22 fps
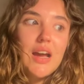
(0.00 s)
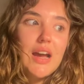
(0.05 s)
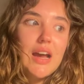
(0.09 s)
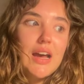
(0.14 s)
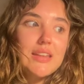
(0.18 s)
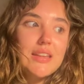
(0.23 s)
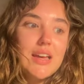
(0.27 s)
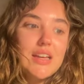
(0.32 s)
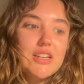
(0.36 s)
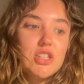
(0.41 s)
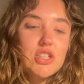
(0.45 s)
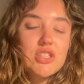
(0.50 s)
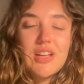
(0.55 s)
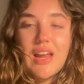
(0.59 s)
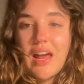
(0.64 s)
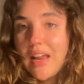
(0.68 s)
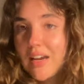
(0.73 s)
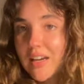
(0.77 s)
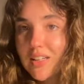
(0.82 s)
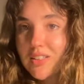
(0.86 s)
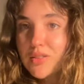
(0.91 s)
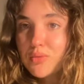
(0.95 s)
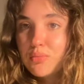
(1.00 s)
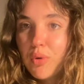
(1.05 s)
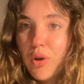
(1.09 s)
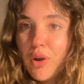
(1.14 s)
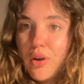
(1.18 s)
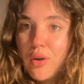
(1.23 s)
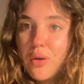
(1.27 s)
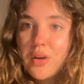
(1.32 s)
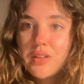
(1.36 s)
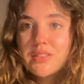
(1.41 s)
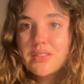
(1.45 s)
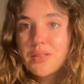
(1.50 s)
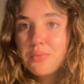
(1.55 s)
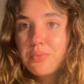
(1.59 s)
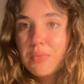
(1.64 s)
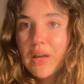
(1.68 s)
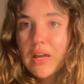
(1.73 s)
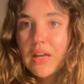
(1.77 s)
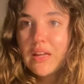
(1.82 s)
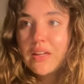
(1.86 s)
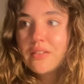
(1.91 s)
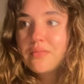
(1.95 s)
and then just edit tomorrow and
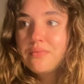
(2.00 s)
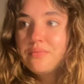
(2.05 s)
submit